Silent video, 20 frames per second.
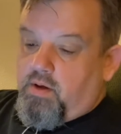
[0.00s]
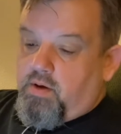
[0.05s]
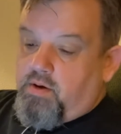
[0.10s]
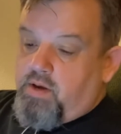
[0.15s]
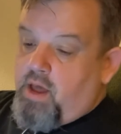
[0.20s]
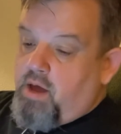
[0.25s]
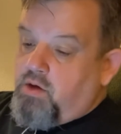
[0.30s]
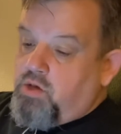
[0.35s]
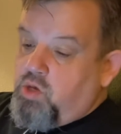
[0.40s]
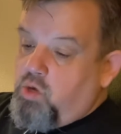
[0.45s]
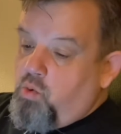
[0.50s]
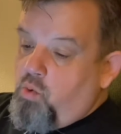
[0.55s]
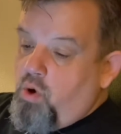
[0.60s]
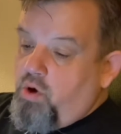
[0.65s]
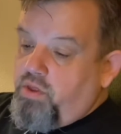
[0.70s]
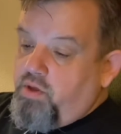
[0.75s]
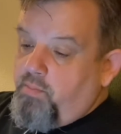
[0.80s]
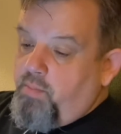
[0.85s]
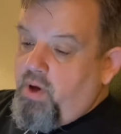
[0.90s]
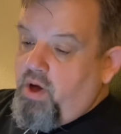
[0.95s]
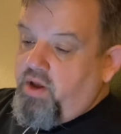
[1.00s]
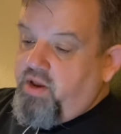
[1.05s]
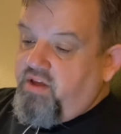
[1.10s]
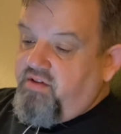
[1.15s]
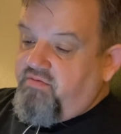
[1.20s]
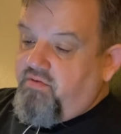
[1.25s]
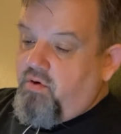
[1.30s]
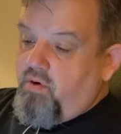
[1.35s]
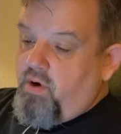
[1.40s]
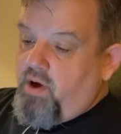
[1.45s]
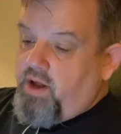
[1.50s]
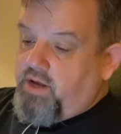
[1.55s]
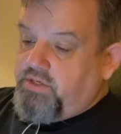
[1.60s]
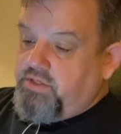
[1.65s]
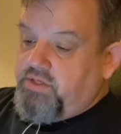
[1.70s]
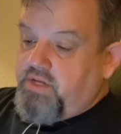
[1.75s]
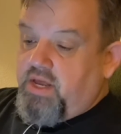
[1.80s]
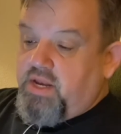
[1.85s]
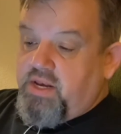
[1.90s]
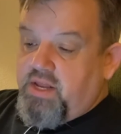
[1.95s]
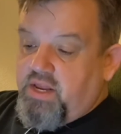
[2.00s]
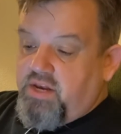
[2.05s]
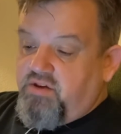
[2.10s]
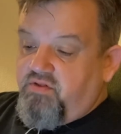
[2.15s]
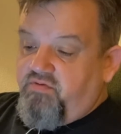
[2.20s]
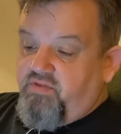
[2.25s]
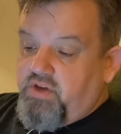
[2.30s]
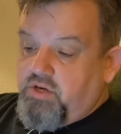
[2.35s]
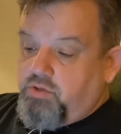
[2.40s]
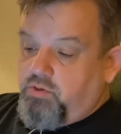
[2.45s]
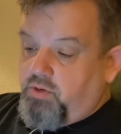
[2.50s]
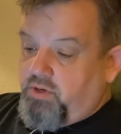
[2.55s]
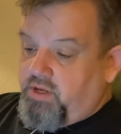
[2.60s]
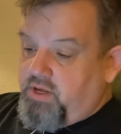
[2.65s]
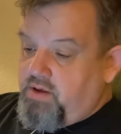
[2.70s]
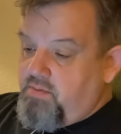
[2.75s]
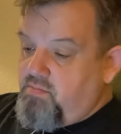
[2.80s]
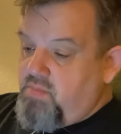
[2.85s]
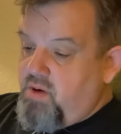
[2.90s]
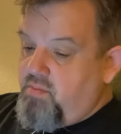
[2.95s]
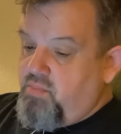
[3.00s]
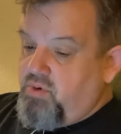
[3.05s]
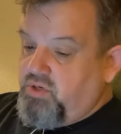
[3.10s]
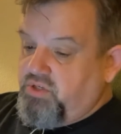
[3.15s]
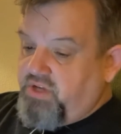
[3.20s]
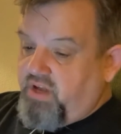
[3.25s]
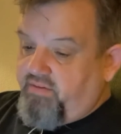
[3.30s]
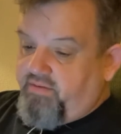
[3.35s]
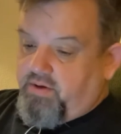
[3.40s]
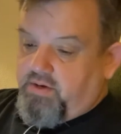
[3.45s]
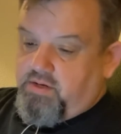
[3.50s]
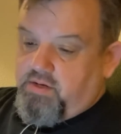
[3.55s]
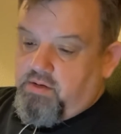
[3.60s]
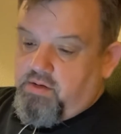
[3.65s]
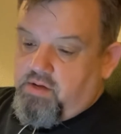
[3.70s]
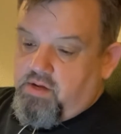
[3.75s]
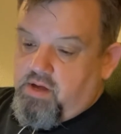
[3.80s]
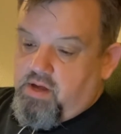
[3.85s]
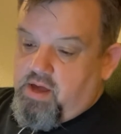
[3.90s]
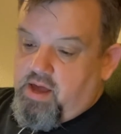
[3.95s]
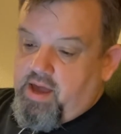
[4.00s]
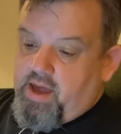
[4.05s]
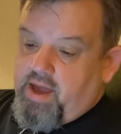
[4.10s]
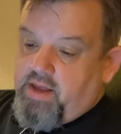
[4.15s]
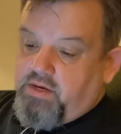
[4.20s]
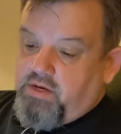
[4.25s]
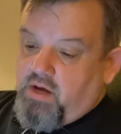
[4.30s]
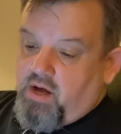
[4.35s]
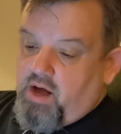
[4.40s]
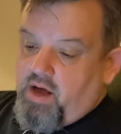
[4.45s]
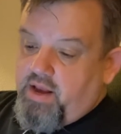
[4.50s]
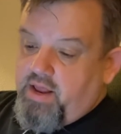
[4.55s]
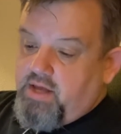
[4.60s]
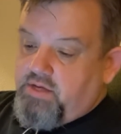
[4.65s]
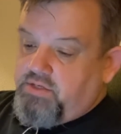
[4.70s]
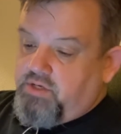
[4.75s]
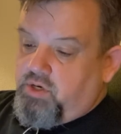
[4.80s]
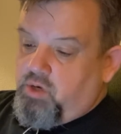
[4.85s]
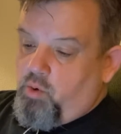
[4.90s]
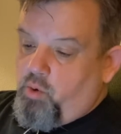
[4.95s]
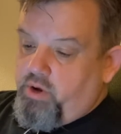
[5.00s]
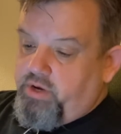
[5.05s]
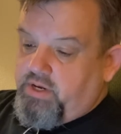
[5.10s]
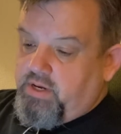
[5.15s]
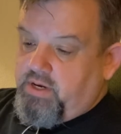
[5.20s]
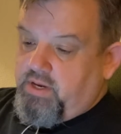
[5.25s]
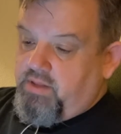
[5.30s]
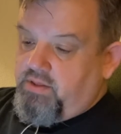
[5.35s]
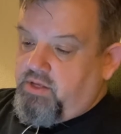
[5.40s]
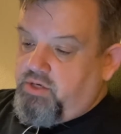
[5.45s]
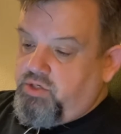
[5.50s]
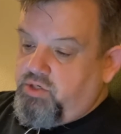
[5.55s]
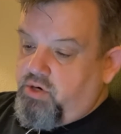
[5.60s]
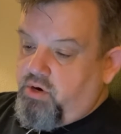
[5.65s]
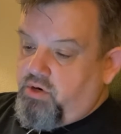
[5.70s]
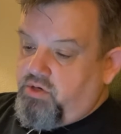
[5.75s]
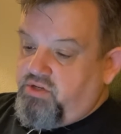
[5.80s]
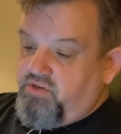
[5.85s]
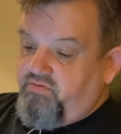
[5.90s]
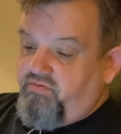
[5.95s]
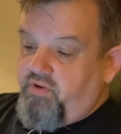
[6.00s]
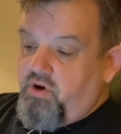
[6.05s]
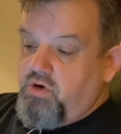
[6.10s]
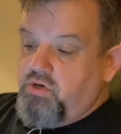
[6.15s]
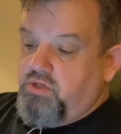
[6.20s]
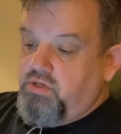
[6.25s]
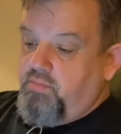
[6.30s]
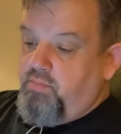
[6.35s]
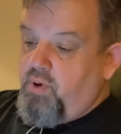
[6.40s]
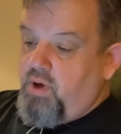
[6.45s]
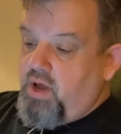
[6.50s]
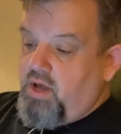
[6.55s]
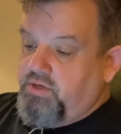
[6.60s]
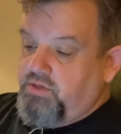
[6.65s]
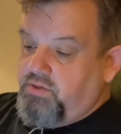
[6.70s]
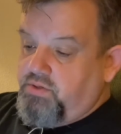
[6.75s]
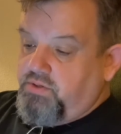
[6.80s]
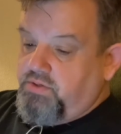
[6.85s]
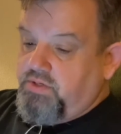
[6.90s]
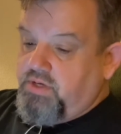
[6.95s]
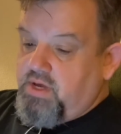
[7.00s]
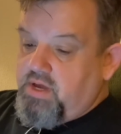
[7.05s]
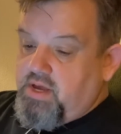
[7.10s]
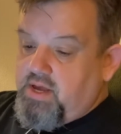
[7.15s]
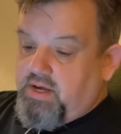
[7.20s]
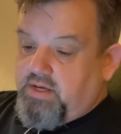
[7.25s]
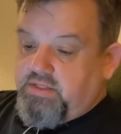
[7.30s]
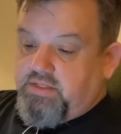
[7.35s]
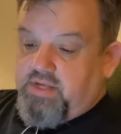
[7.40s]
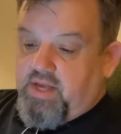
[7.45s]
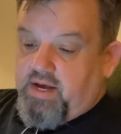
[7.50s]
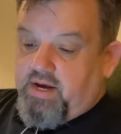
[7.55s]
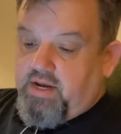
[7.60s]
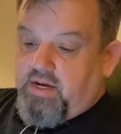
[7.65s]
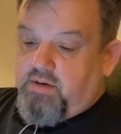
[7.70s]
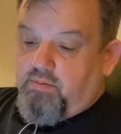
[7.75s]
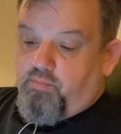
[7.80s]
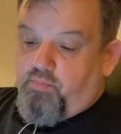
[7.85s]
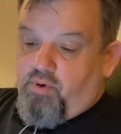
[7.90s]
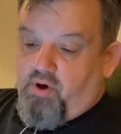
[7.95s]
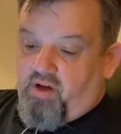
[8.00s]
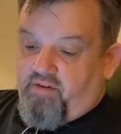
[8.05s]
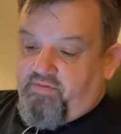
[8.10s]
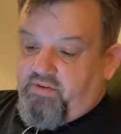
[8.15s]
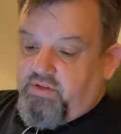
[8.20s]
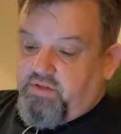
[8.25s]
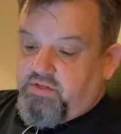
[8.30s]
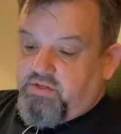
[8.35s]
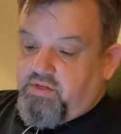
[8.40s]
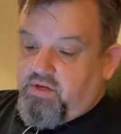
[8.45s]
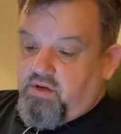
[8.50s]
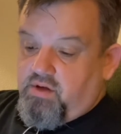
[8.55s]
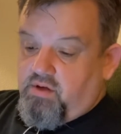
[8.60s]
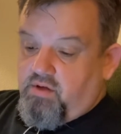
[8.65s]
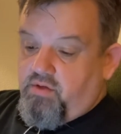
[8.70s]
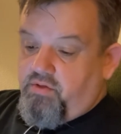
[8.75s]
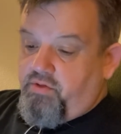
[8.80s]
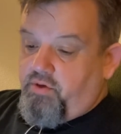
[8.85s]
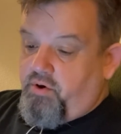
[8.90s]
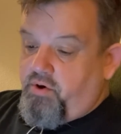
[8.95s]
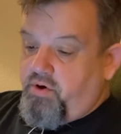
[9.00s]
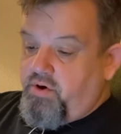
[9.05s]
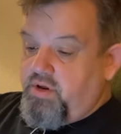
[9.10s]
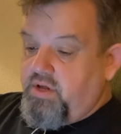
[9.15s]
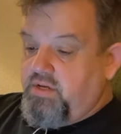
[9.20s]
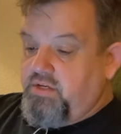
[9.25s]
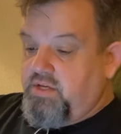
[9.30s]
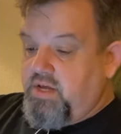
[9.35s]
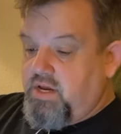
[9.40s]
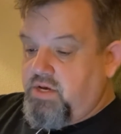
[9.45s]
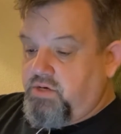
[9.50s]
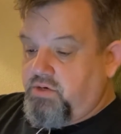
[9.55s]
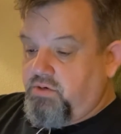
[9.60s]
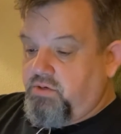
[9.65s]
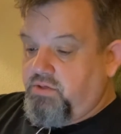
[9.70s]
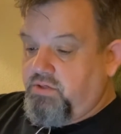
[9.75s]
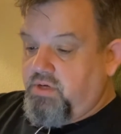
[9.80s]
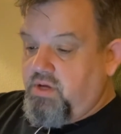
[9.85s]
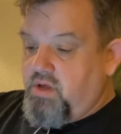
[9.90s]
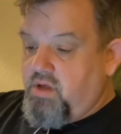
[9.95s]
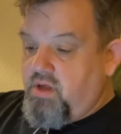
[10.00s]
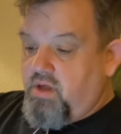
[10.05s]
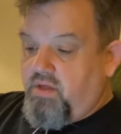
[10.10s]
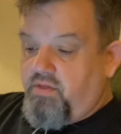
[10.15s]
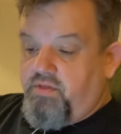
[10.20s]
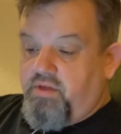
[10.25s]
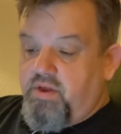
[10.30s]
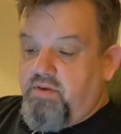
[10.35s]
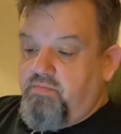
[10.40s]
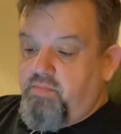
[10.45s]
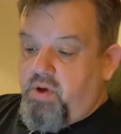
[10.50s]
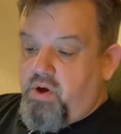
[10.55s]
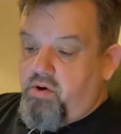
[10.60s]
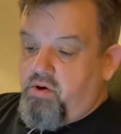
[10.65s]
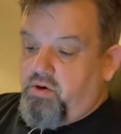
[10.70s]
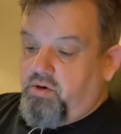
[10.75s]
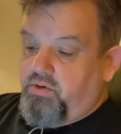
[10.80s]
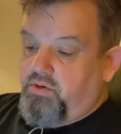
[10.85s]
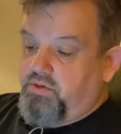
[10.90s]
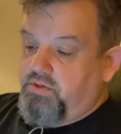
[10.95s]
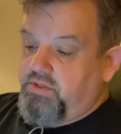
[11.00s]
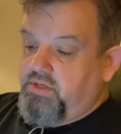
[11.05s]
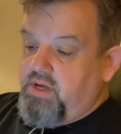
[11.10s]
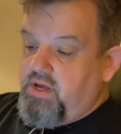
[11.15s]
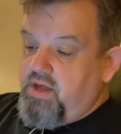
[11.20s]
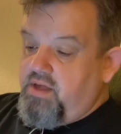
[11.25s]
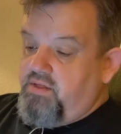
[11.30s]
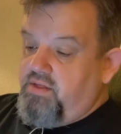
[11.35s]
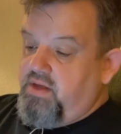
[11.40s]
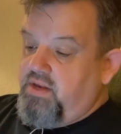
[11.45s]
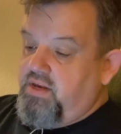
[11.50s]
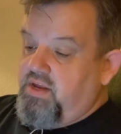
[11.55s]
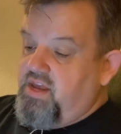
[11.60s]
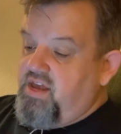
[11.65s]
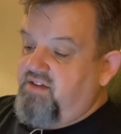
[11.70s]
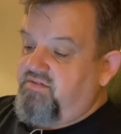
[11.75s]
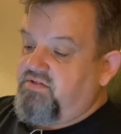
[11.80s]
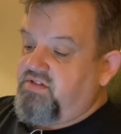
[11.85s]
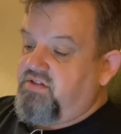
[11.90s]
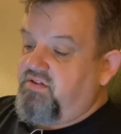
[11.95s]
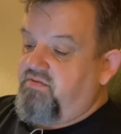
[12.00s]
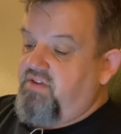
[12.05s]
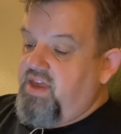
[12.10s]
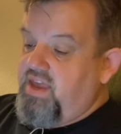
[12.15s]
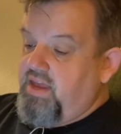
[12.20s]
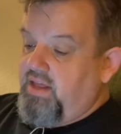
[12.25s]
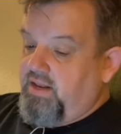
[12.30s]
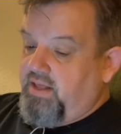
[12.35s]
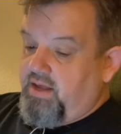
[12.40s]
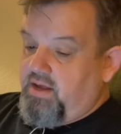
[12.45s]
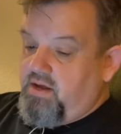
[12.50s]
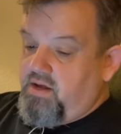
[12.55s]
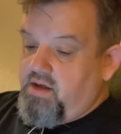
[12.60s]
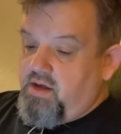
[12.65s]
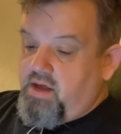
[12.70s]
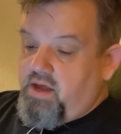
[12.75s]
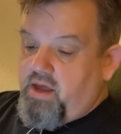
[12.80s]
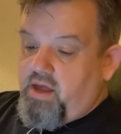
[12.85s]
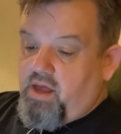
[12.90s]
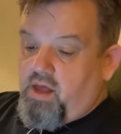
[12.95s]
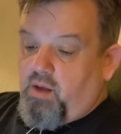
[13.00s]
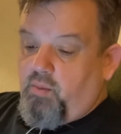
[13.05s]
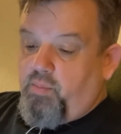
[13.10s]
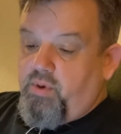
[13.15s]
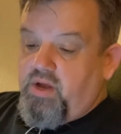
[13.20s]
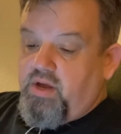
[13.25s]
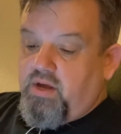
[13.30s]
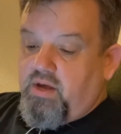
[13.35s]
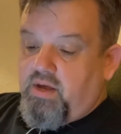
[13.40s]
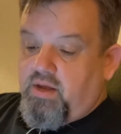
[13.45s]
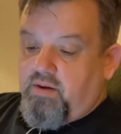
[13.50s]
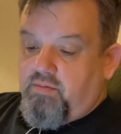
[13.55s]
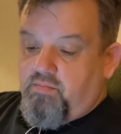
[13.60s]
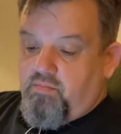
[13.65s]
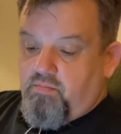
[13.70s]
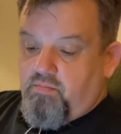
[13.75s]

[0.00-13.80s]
Now you are the body of Christ and individually members of it. And God has anointed in the church first apostles, second prophets, third teachers, then miracles, then gifts of healing, helping, ad